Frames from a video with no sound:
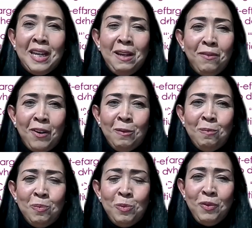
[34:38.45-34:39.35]
Keep
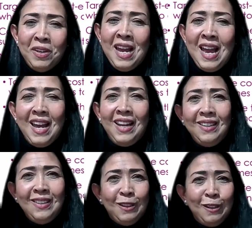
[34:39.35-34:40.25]
on moving
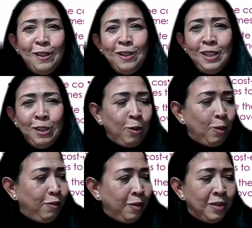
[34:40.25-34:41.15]
ahead, learn and
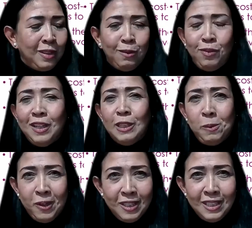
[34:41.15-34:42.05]
grow from the different
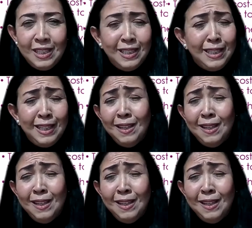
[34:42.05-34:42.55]
experiences.